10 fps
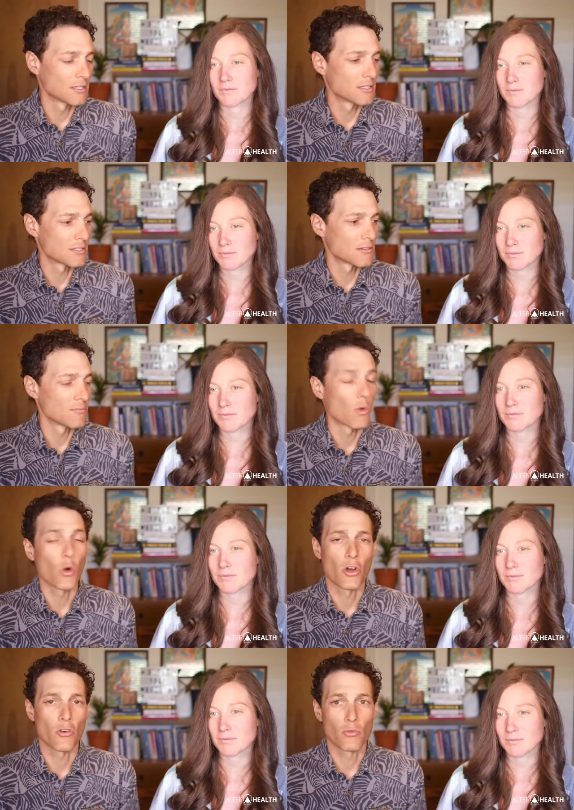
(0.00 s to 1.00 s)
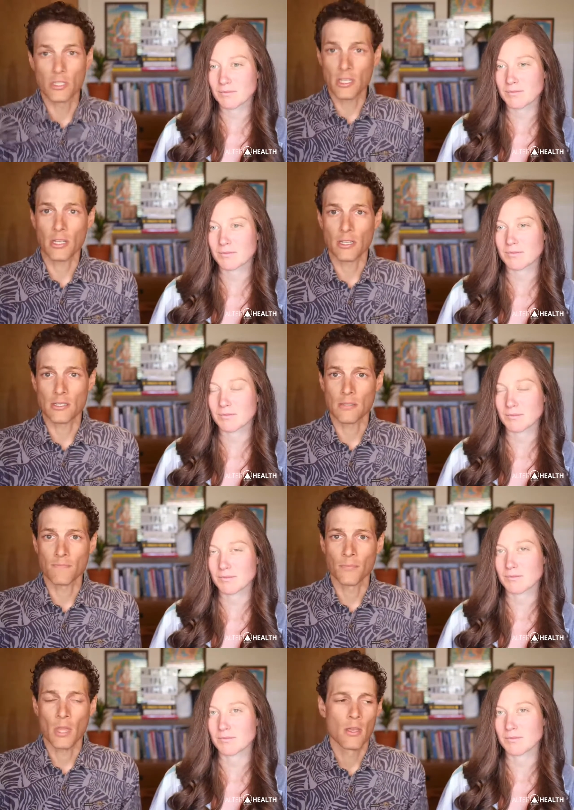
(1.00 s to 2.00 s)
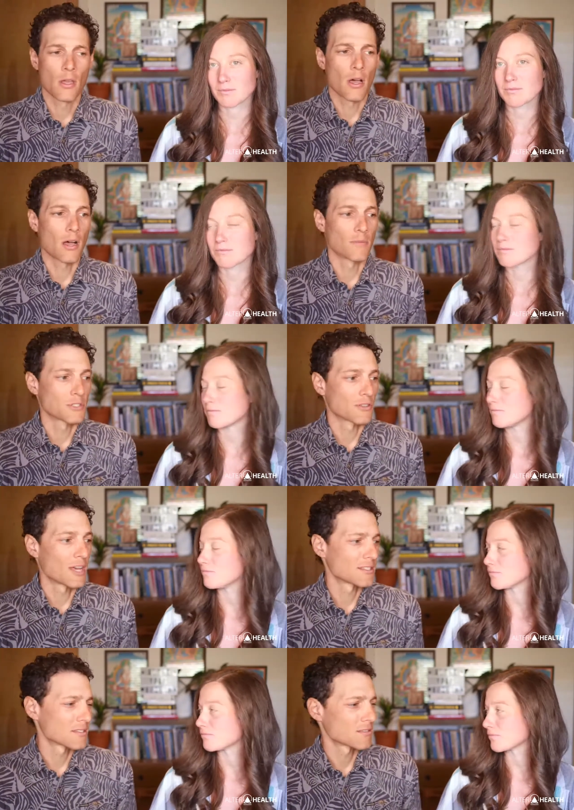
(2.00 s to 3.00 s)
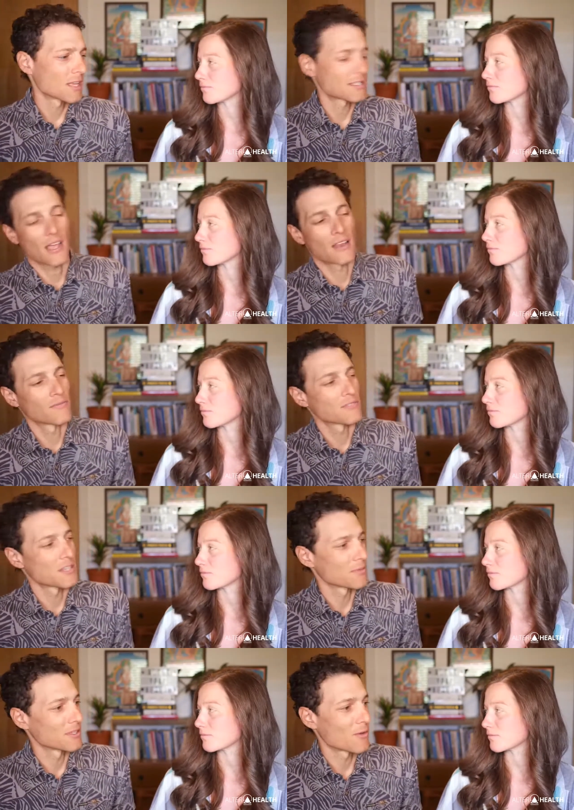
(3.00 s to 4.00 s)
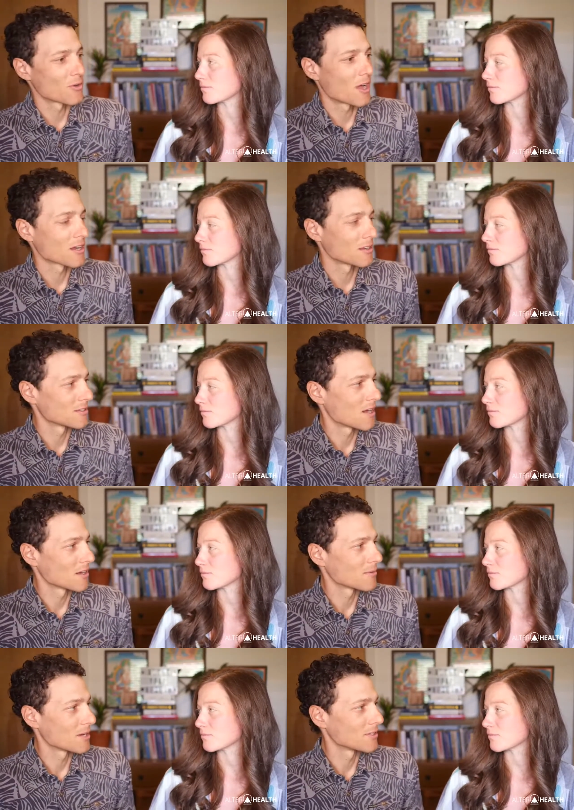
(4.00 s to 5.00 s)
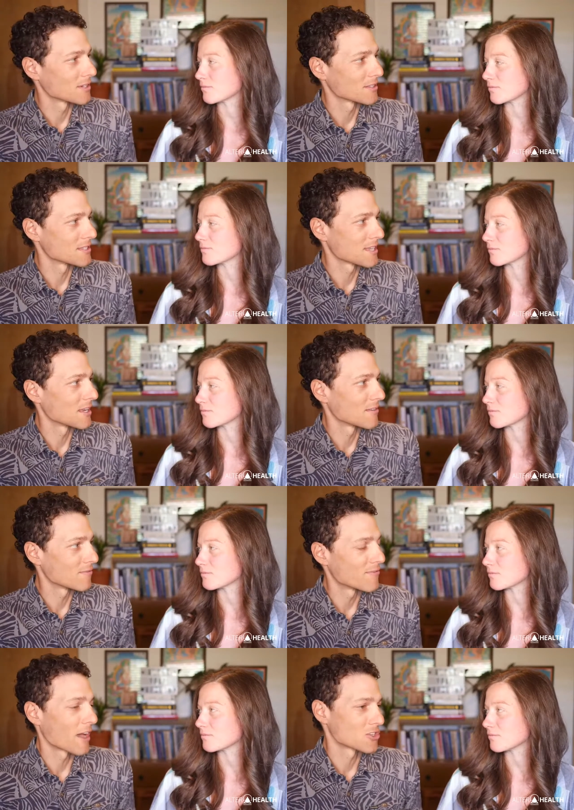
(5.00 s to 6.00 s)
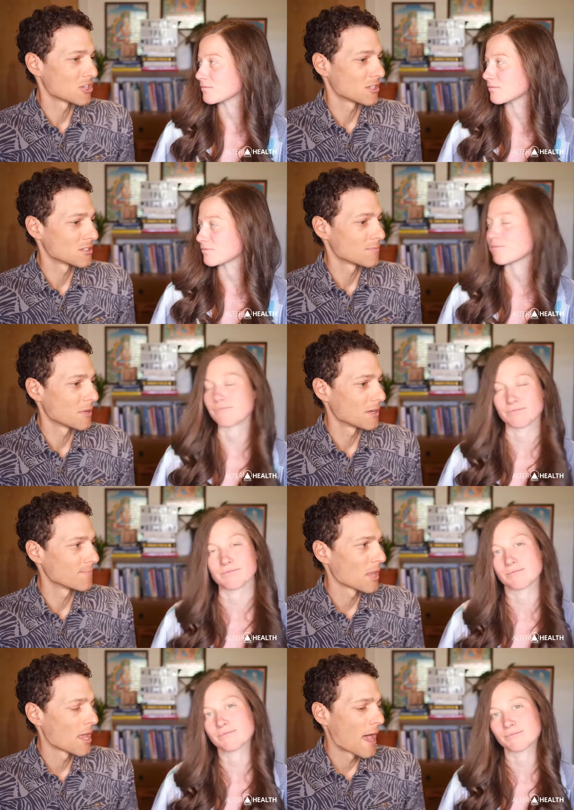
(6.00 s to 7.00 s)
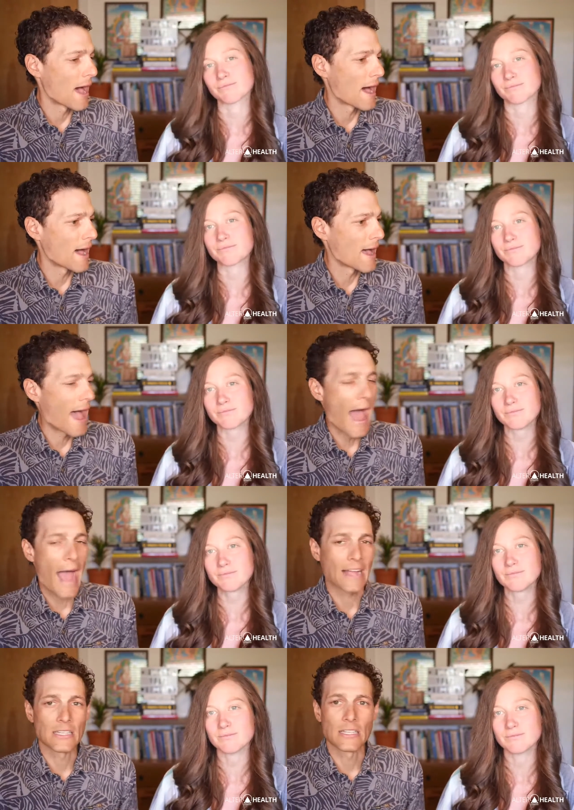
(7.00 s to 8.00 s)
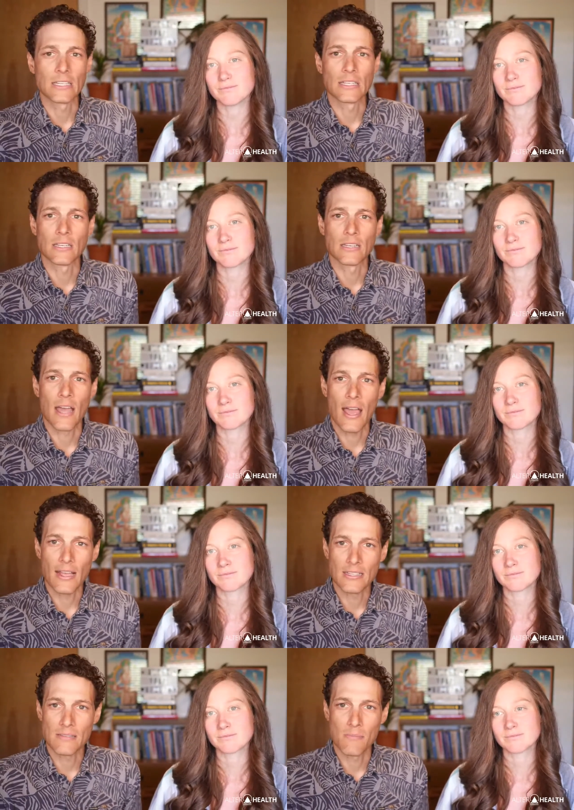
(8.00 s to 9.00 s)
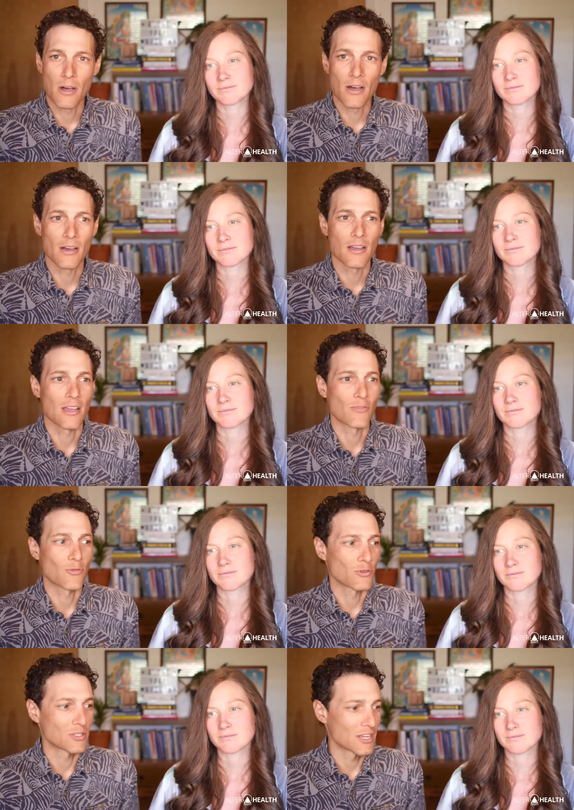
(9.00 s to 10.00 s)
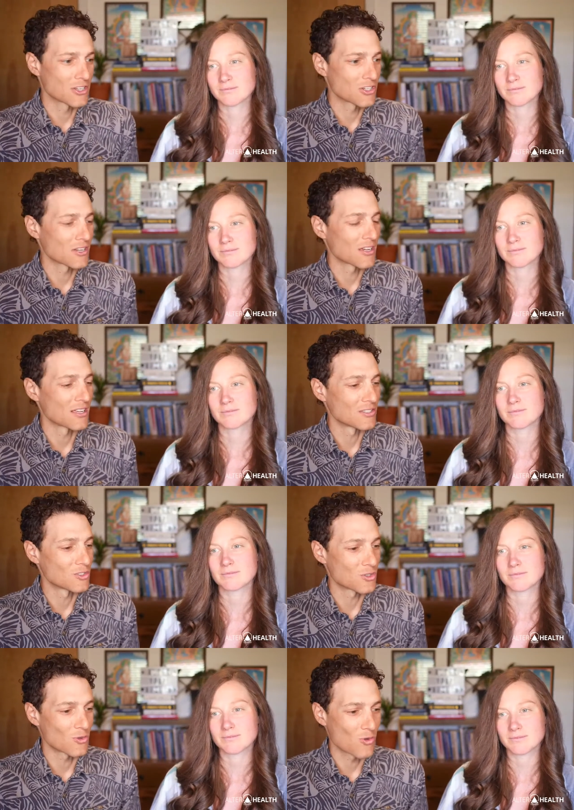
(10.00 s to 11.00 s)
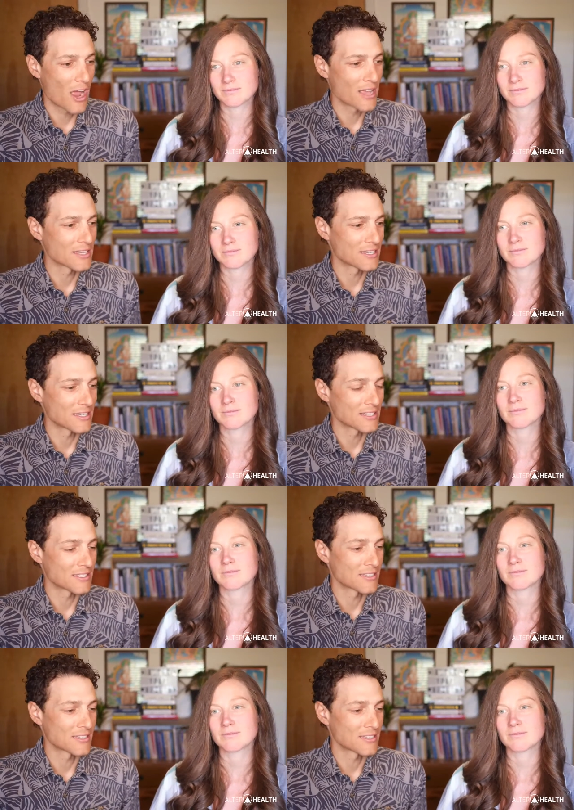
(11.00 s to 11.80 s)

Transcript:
Speaker 1: to more resilience um, so that's that's kind of something that we're not going to talk about, like the skin infections, but mm. uh, acne and eczema and rosacea and psoriasis